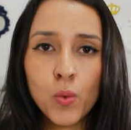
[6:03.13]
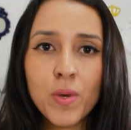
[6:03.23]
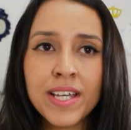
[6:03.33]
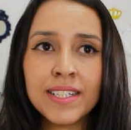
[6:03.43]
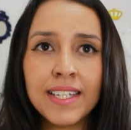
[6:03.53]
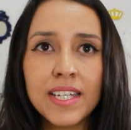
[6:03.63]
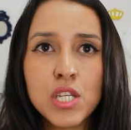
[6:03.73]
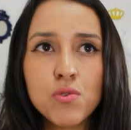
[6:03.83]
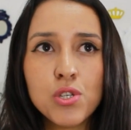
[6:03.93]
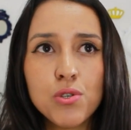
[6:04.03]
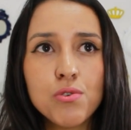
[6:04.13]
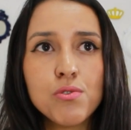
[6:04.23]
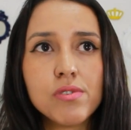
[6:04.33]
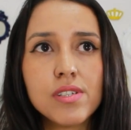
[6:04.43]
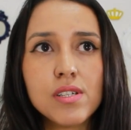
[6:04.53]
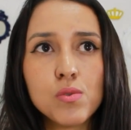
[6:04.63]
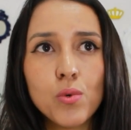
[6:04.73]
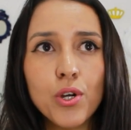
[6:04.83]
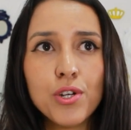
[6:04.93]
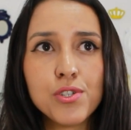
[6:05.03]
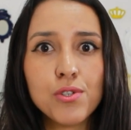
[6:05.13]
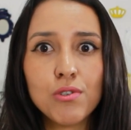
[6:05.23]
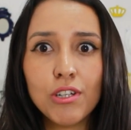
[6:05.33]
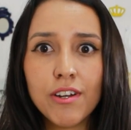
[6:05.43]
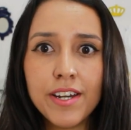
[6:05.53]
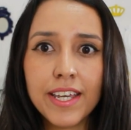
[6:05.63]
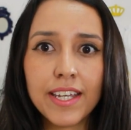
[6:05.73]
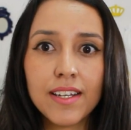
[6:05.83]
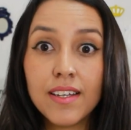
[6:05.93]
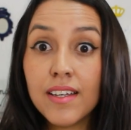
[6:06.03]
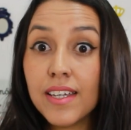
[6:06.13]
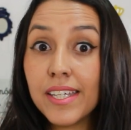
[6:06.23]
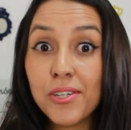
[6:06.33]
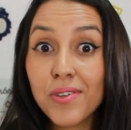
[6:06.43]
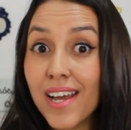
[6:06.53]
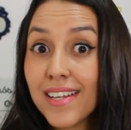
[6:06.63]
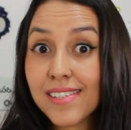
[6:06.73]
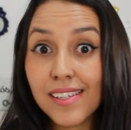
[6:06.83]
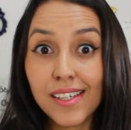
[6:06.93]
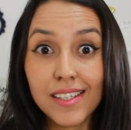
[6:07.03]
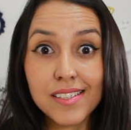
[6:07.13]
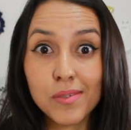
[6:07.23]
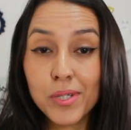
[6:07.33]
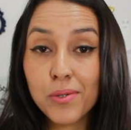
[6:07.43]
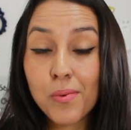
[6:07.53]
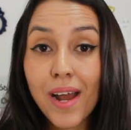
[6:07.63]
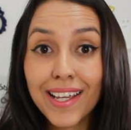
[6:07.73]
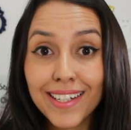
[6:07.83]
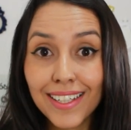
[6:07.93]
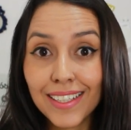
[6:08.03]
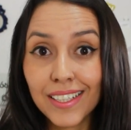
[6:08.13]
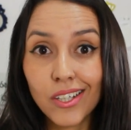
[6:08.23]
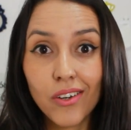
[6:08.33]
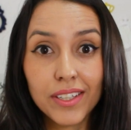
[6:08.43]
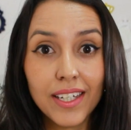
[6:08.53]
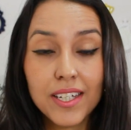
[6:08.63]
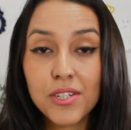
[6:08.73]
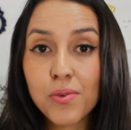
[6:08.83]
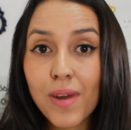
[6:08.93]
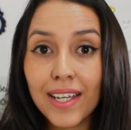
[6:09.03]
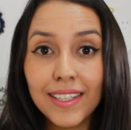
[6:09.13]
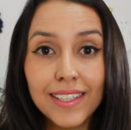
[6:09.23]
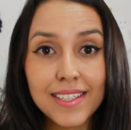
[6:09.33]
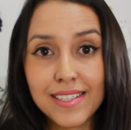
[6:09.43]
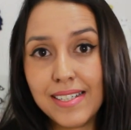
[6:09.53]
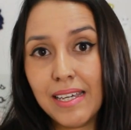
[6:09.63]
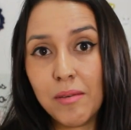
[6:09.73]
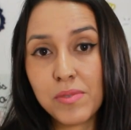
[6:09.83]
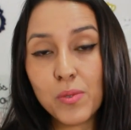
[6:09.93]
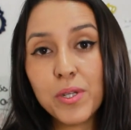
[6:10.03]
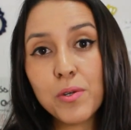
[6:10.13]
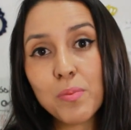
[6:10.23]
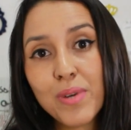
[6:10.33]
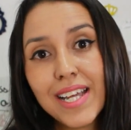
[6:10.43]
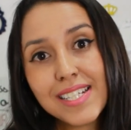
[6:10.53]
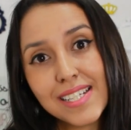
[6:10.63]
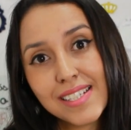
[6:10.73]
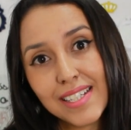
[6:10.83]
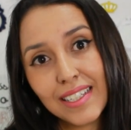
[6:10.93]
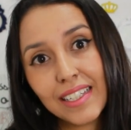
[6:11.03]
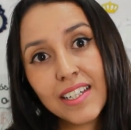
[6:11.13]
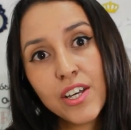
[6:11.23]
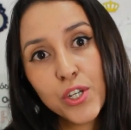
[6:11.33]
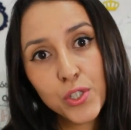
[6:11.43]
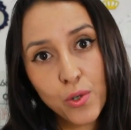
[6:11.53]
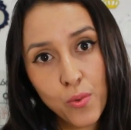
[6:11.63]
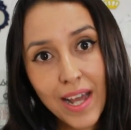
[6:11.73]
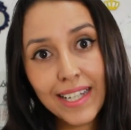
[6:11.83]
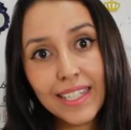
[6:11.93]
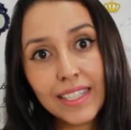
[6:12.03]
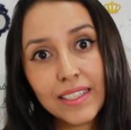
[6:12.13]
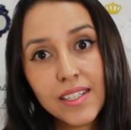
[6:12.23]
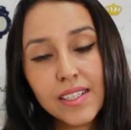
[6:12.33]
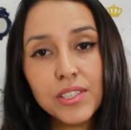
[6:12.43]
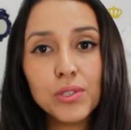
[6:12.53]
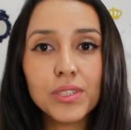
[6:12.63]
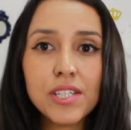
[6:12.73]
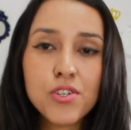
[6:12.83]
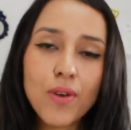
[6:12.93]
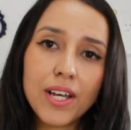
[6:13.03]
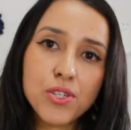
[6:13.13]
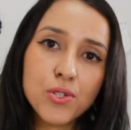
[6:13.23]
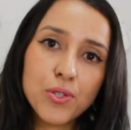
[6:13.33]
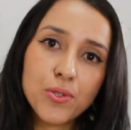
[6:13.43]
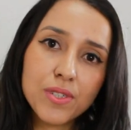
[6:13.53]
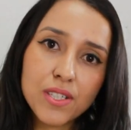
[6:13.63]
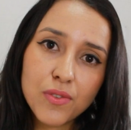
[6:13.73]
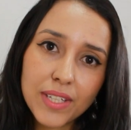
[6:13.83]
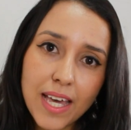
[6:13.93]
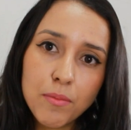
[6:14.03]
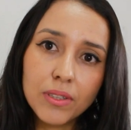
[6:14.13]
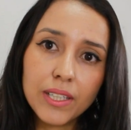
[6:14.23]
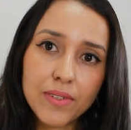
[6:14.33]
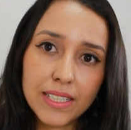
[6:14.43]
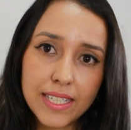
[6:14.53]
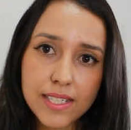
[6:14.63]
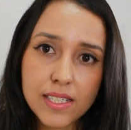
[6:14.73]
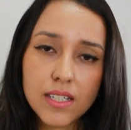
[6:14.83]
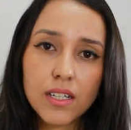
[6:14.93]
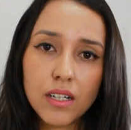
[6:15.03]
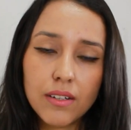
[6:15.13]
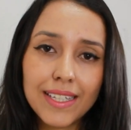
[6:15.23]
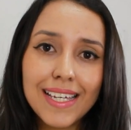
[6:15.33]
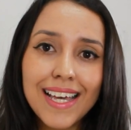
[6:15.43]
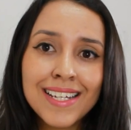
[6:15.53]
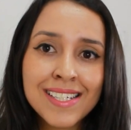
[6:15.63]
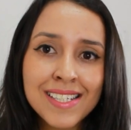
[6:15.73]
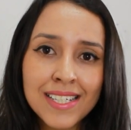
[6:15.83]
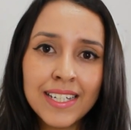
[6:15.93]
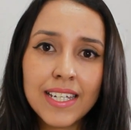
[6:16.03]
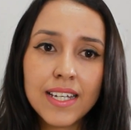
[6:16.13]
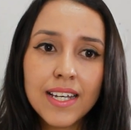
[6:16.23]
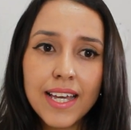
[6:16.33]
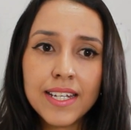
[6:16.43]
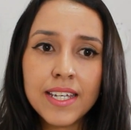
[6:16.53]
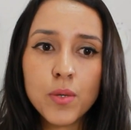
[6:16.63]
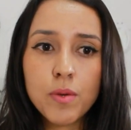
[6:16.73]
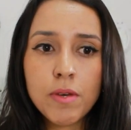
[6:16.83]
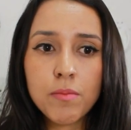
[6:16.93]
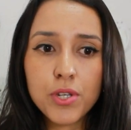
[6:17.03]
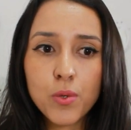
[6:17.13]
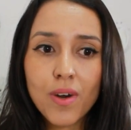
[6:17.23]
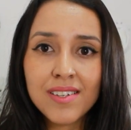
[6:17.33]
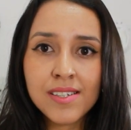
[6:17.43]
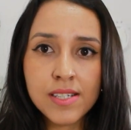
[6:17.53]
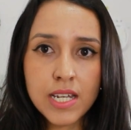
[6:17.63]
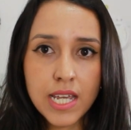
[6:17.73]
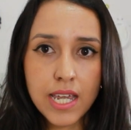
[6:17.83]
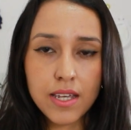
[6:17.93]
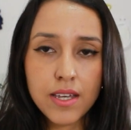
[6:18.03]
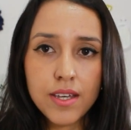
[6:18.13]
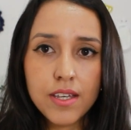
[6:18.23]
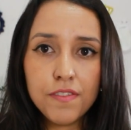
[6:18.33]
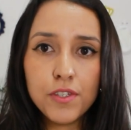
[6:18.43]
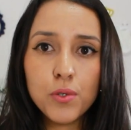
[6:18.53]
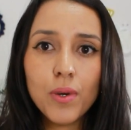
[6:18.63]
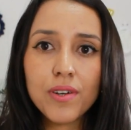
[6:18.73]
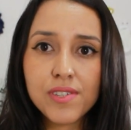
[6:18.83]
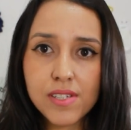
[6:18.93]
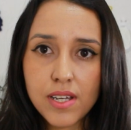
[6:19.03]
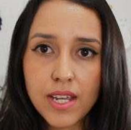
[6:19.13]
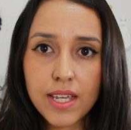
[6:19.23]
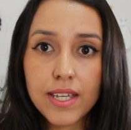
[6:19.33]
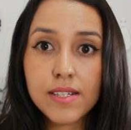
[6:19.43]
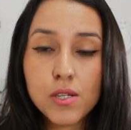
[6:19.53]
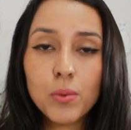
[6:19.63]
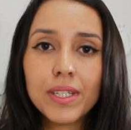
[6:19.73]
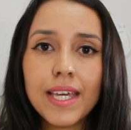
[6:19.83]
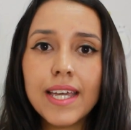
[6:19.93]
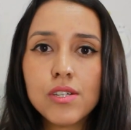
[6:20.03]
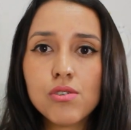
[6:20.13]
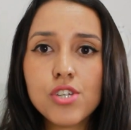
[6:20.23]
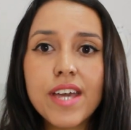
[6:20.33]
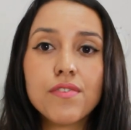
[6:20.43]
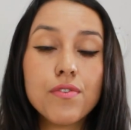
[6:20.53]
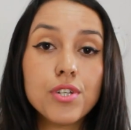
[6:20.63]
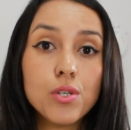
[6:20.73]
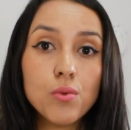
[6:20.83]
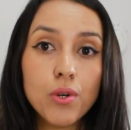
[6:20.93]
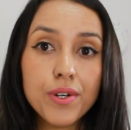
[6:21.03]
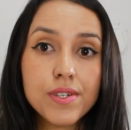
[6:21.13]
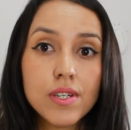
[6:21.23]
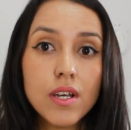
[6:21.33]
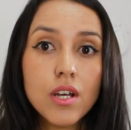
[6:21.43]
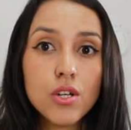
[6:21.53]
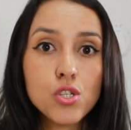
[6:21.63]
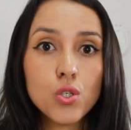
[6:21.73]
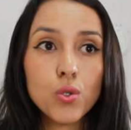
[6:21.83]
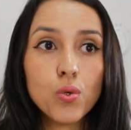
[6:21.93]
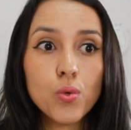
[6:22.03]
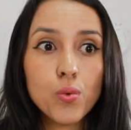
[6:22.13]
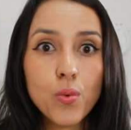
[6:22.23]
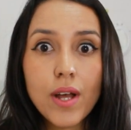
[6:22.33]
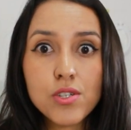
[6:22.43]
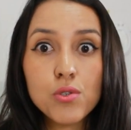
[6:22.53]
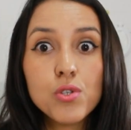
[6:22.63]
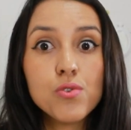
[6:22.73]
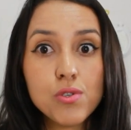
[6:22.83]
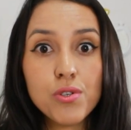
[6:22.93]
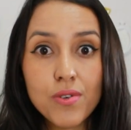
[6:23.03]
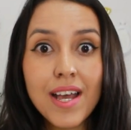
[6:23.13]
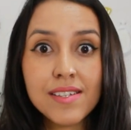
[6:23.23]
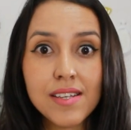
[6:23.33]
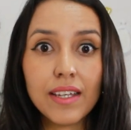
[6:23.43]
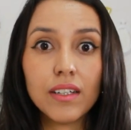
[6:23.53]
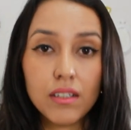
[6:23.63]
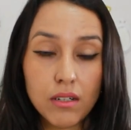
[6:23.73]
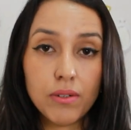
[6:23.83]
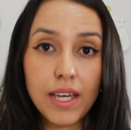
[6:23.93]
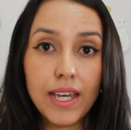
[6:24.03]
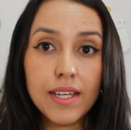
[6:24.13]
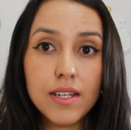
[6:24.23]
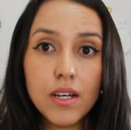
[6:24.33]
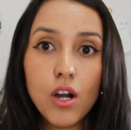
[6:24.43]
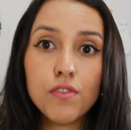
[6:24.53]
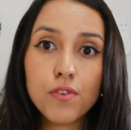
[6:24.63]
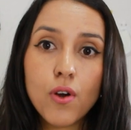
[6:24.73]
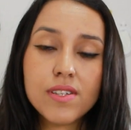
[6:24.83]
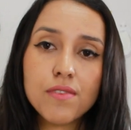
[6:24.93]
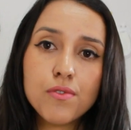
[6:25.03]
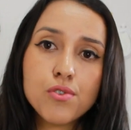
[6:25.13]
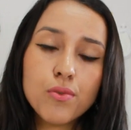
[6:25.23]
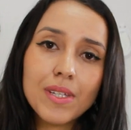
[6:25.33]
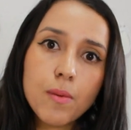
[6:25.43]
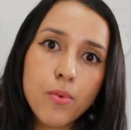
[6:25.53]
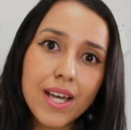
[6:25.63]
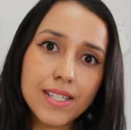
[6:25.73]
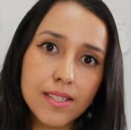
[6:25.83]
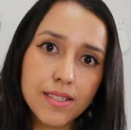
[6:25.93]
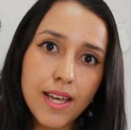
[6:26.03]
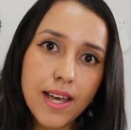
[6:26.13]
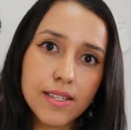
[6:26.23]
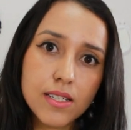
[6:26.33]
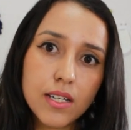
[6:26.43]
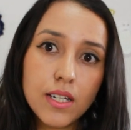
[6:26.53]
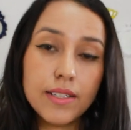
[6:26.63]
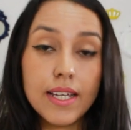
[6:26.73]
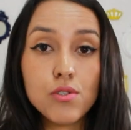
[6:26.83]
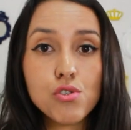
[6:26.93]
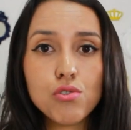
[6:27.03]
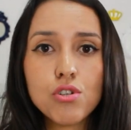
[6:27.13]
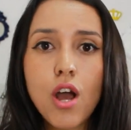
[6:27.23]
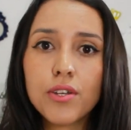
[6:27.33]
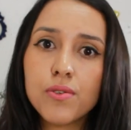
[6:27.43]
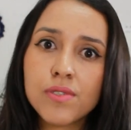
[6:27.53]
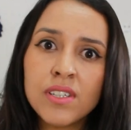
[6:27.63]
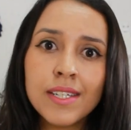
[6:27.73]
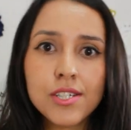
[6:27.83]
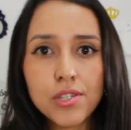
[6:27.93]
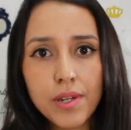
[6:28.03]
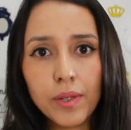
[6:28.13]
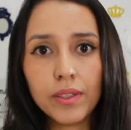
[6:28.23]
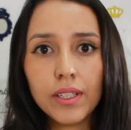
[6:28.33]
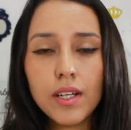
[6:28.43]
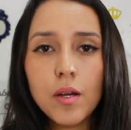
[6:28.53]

When can you use these words you're learning? In your essays, when you're writing, okay, in your writing exam. So when you're practicing your writing, you can try to use this vocabulary list, okay, and study. And here, remember, you are studying. If you are studying, it's okay to check for new words to, to use on your essay, okay? Of course, if you're doing a practice test, then you should not use a dictionary.